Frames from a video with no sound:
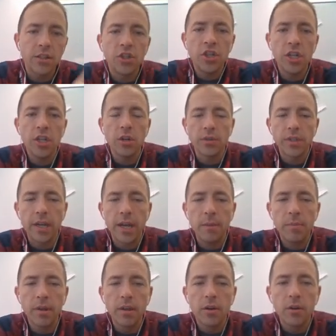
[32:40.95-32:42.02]
a genotype,
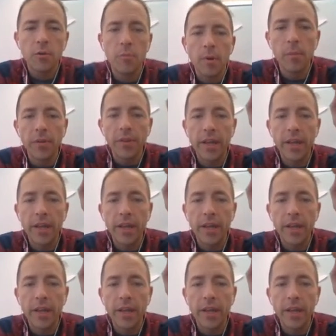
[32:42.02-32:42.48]
remember